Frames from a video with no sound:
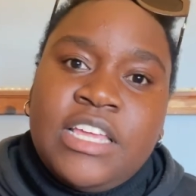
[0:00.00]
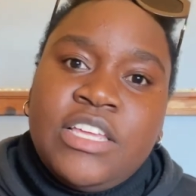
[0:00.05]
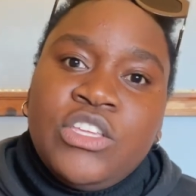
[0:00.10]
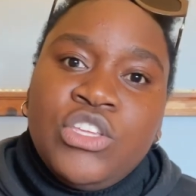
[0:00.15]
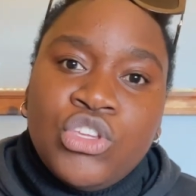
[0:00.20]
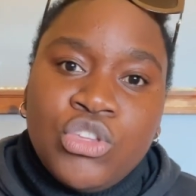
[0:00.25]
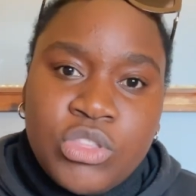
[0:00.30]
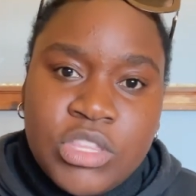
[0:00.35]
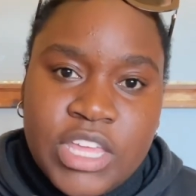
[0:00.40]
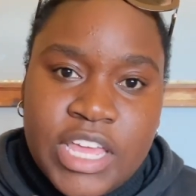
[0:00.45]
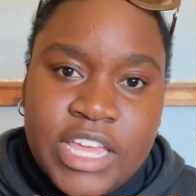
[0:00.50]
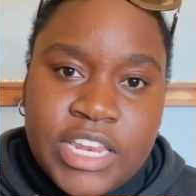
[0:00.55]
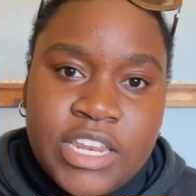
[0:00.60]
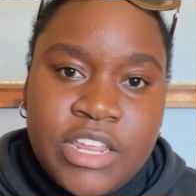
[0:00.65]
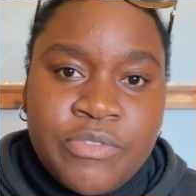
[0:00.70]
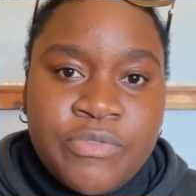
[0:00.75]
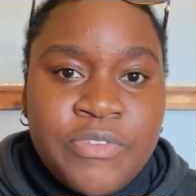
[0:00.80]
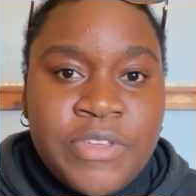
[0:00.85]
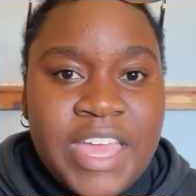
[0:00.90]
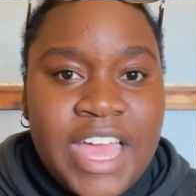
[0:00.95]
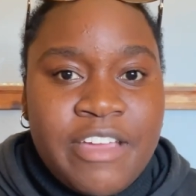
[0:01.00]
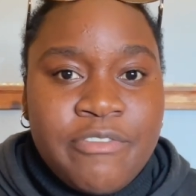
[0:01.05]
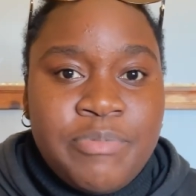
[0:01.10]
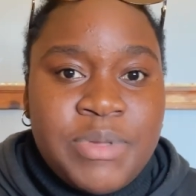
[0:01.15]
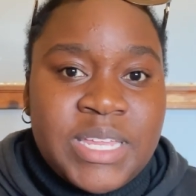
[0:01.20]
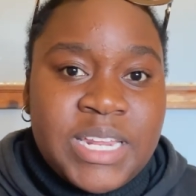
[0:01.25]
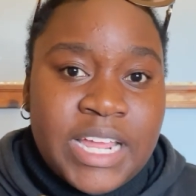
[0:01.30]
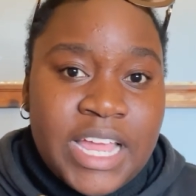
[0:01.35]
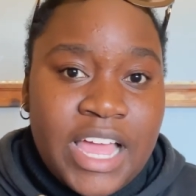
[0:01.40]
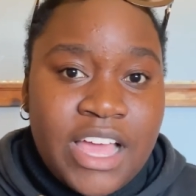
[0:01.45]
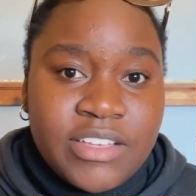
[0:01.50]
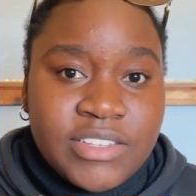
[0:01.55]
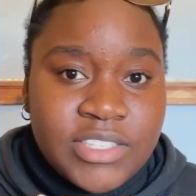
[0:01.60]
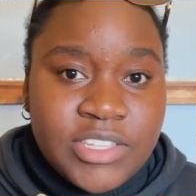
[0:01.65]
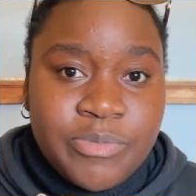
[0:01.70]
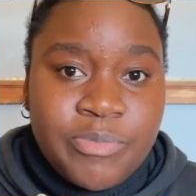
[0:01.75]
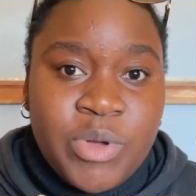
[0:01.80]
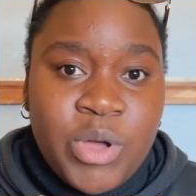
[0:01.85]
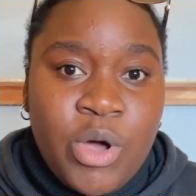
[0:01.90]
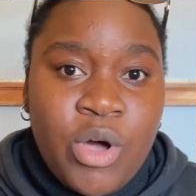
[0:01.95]
you then, if you have been a
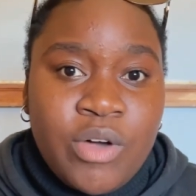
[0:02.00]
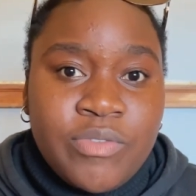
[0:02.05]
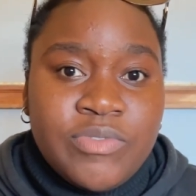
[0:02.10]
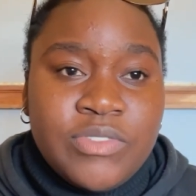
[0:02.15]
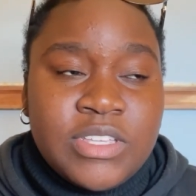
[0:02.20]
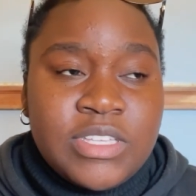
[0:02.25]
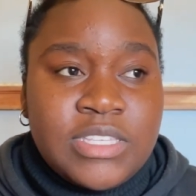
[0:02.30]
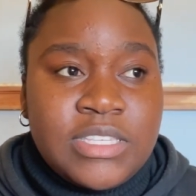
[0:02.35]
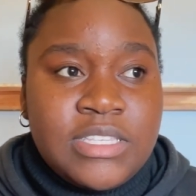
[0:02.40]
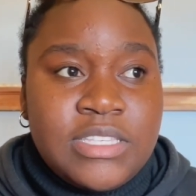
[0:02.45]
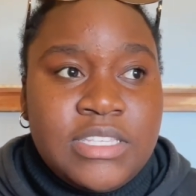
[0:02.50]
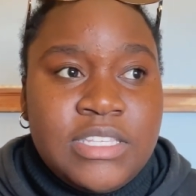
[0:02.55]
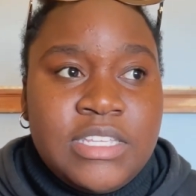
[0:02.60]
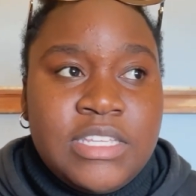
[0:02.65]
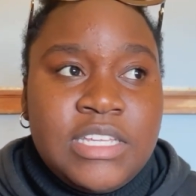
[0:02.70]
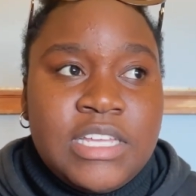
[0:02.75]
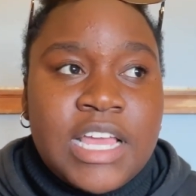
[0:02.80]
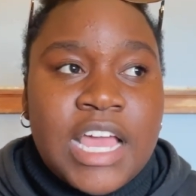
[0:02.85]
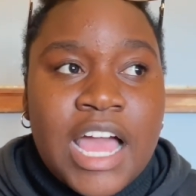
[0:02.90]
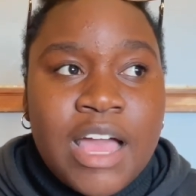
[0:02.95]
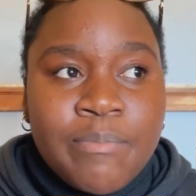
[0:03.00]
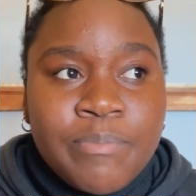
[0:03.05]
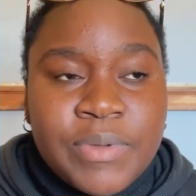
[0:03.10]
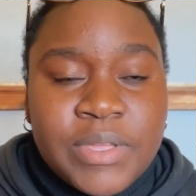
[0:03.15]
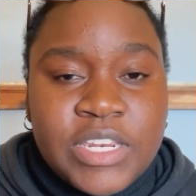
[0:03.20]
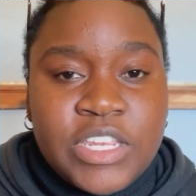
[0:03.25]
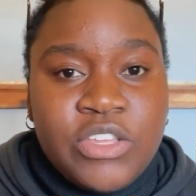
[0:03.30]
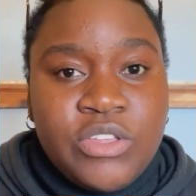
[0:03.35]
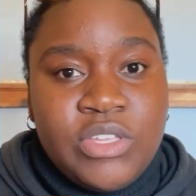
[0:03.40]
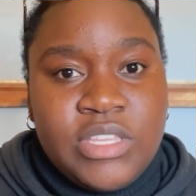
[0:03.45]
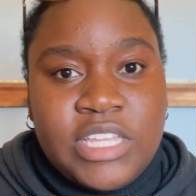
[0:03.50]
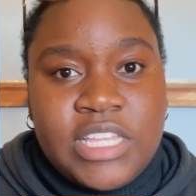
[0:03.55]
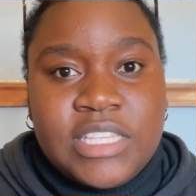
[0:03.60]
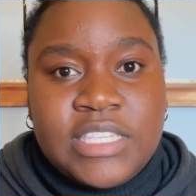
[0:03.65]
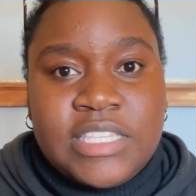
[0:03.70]
customer of this company, you then